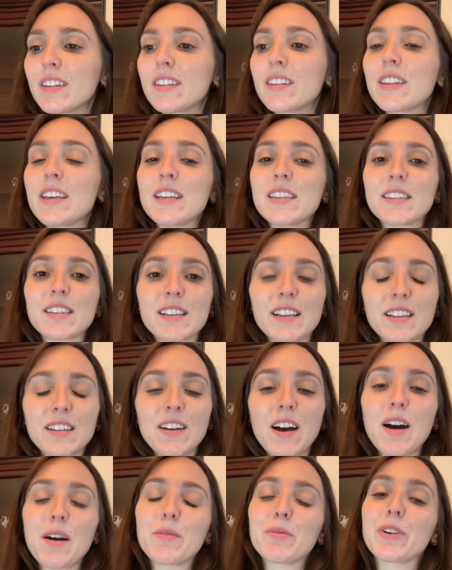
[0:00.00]
these
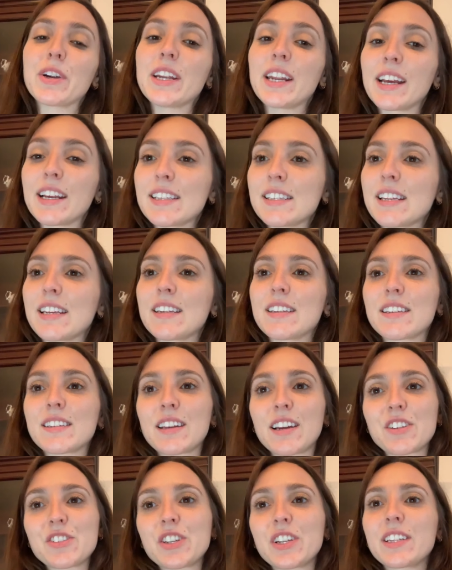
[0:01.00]
readings and
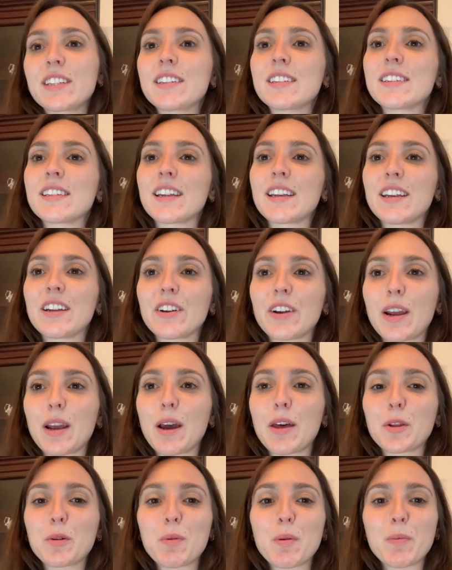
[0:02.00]
discussions and hearing
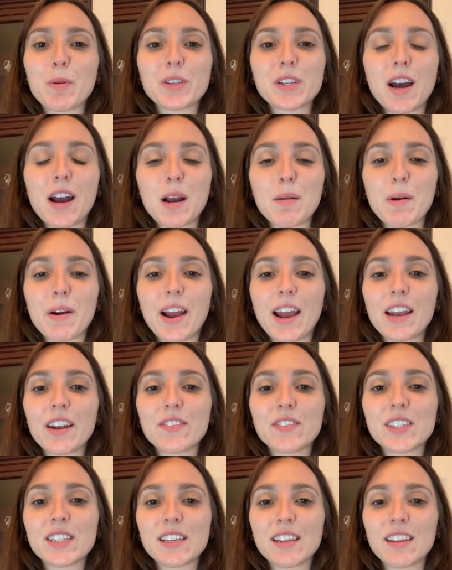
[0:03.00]
other people talk about kind
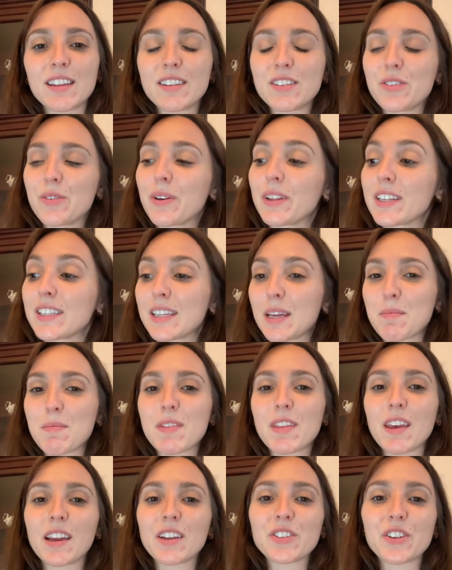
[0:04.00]
of doing the same
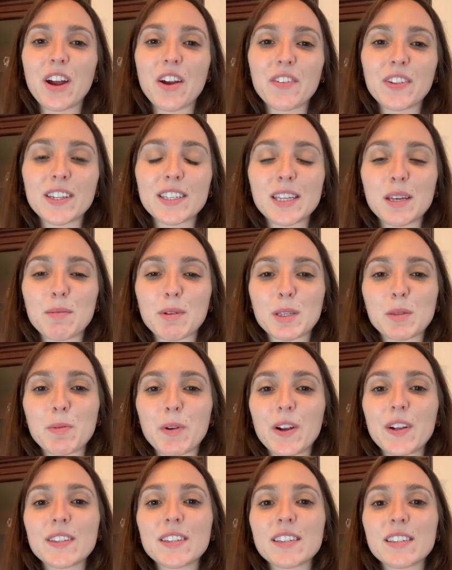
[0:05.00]
things or having the same
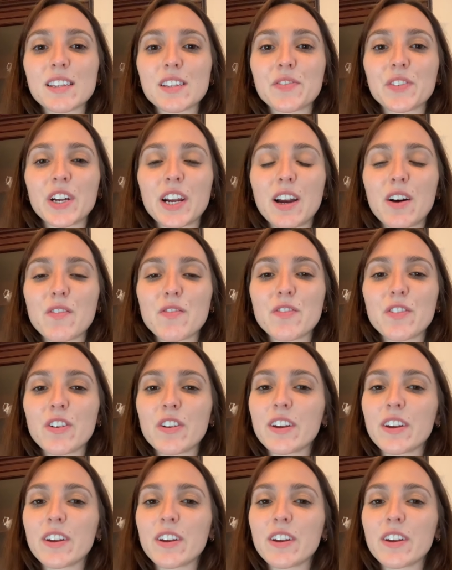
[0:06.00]
experiences is very helpful.